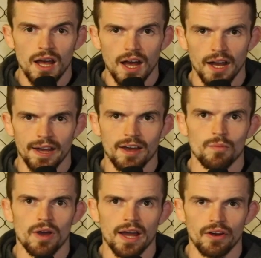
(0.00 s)
I
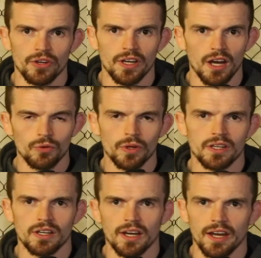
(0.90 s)
am Harry
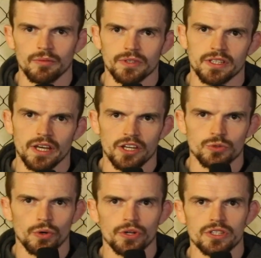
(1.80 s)
Hardwick. I am the Cage
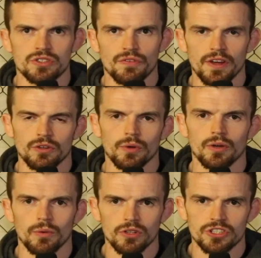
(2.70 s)
Warriors
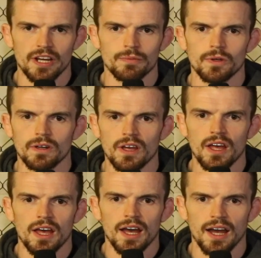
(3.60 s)
Featherweight World Champion,
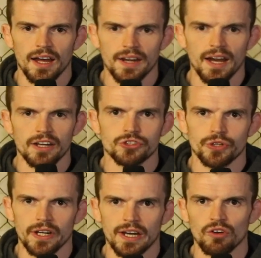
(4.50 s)
and I
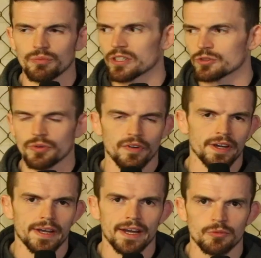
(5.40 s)
train out of Middlesbrough
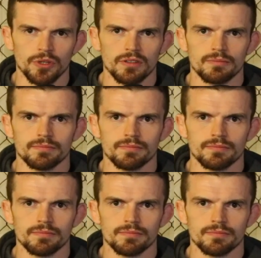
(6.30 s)
Fight Academy.